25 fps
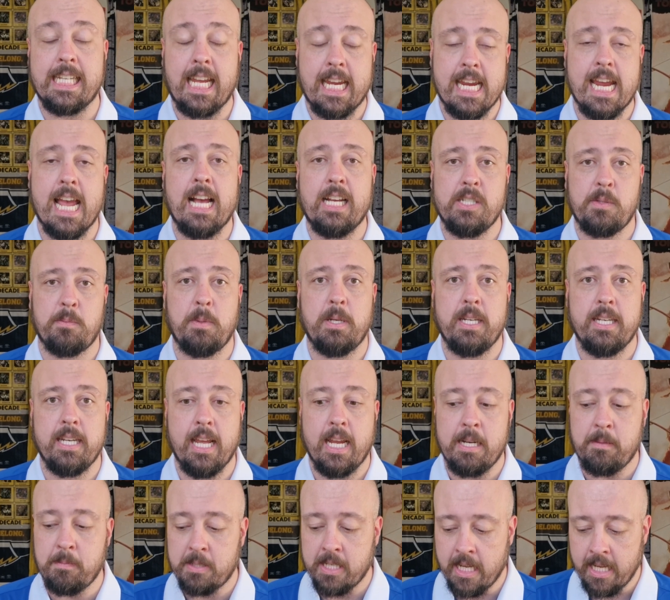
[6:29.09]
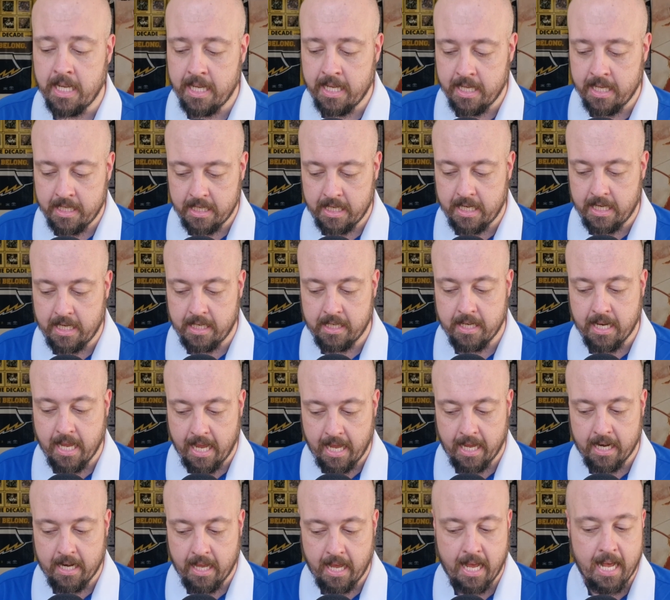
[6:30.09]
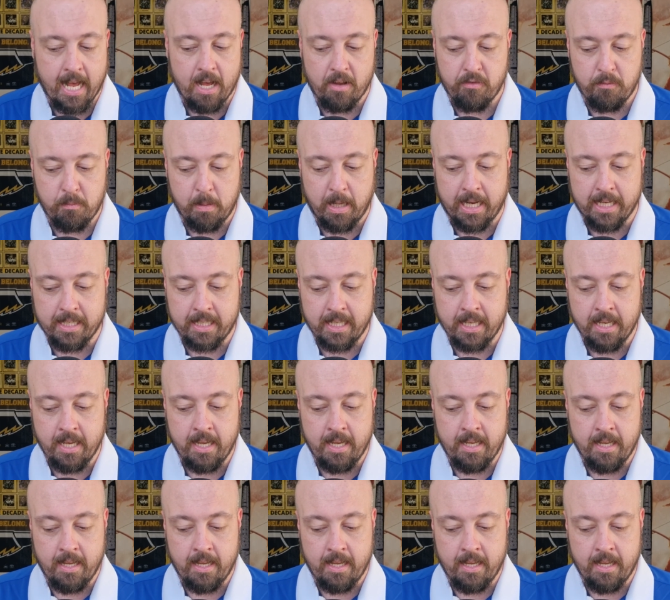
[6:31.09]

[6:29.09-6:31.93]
He has been named in at halfback.